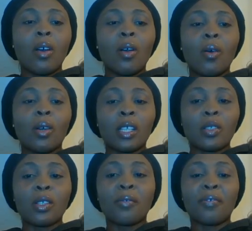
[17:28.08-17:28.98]
Oh, okay.
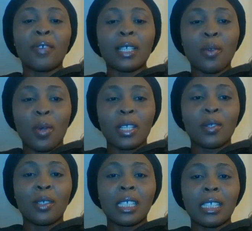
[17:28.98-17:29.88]
So the first
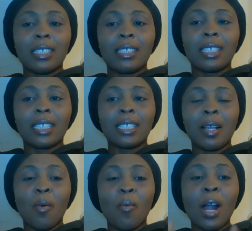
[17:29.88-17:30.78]
question is
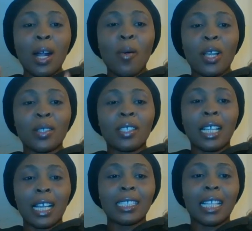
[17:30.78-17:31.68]
one question
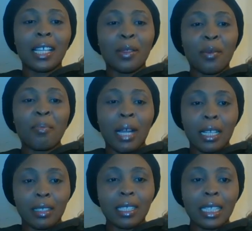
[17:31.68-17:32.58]
that has like three
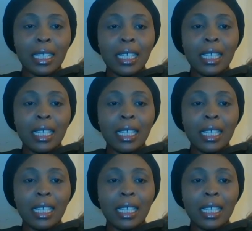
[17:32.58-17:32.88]
parts.